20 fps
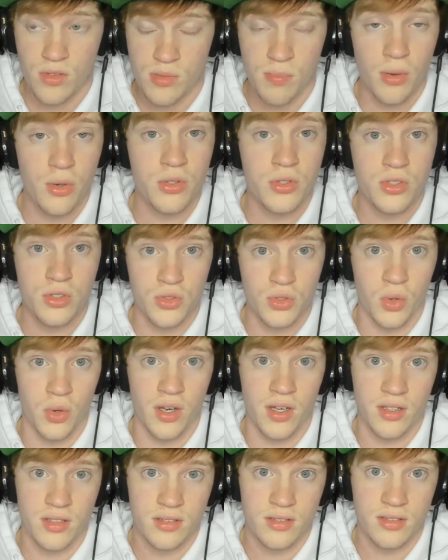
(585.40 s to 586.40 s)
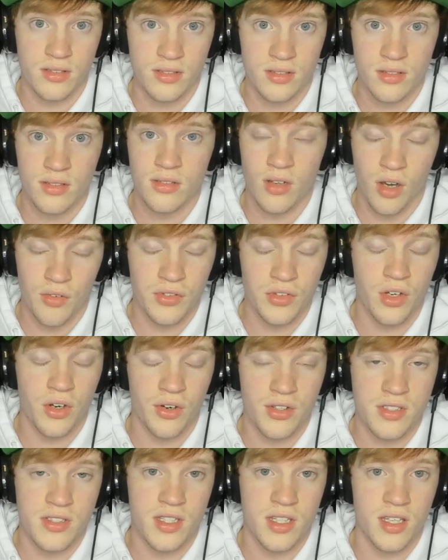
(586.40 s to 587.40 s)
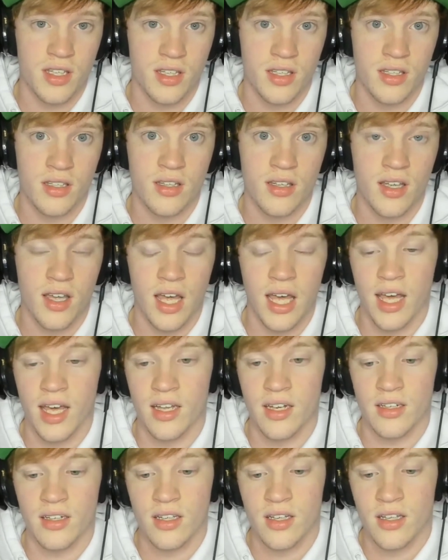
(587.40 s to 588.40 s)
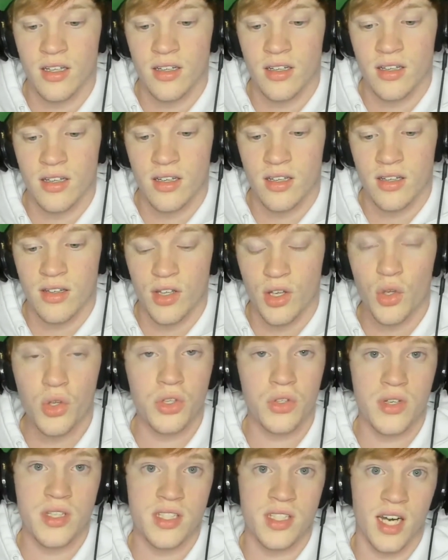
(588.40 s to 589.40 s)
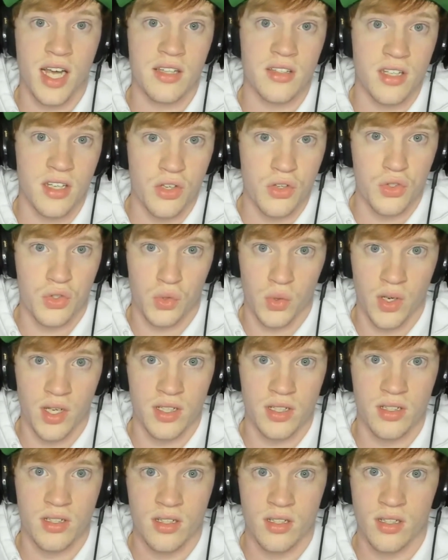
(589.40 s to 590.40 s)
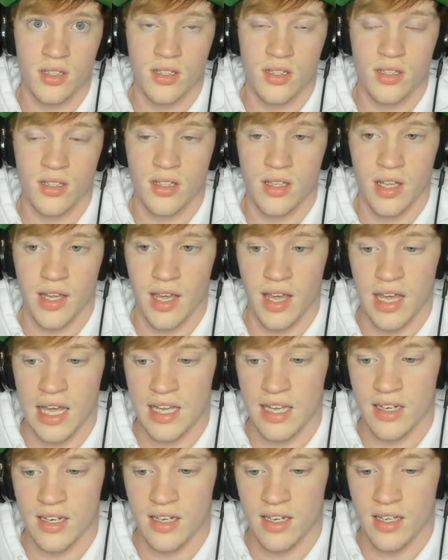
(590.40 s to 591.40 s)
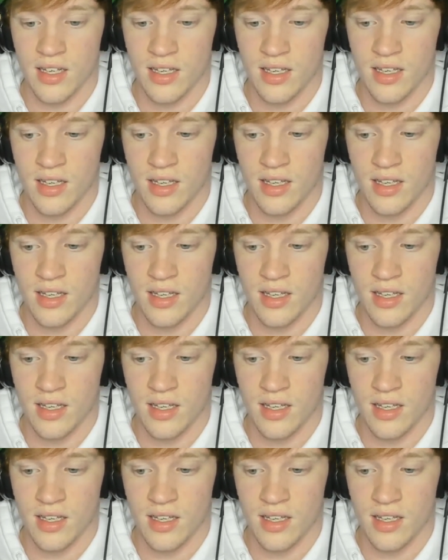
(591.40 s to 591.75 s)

supposed to join off the RC, and the only reason I didn't join, and